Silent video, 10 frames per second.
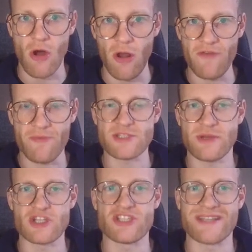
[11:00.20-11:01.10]
all of my
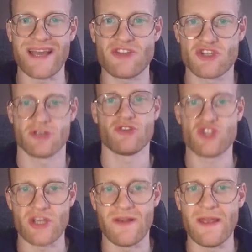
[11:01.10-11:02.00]
strategies
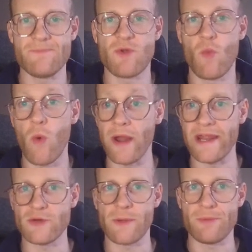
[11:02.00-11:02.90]
actually one
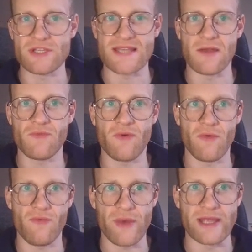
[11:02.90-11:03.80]
hundred percent
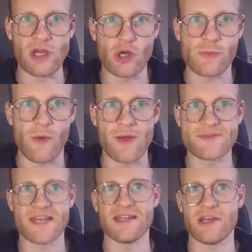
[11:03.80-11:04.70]
for free. Go to my
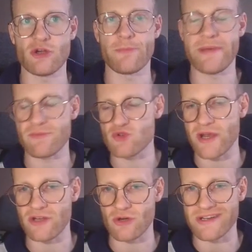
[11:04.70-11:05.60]
website E A dot b m
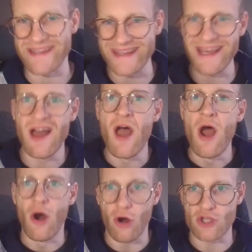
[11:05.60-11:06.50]
trading dot d e,
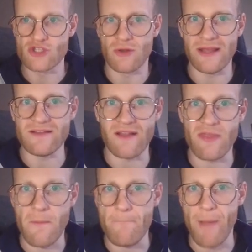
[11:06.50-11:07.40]
also linked in
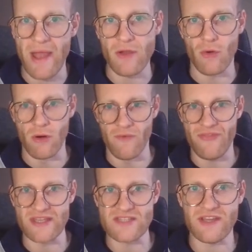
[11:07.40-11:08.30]
the bio of
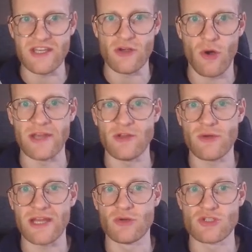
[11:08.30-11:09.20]
this video, and you
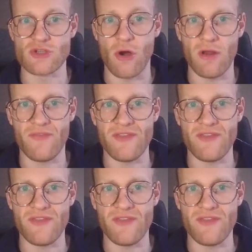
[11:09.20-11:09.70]
can use all of